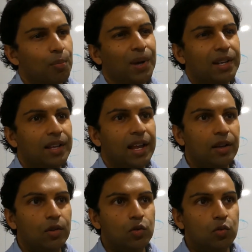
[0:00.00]
But
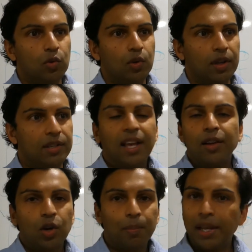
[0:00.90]
is that
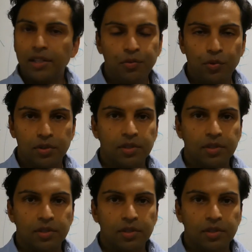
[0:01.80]
going to make a difference?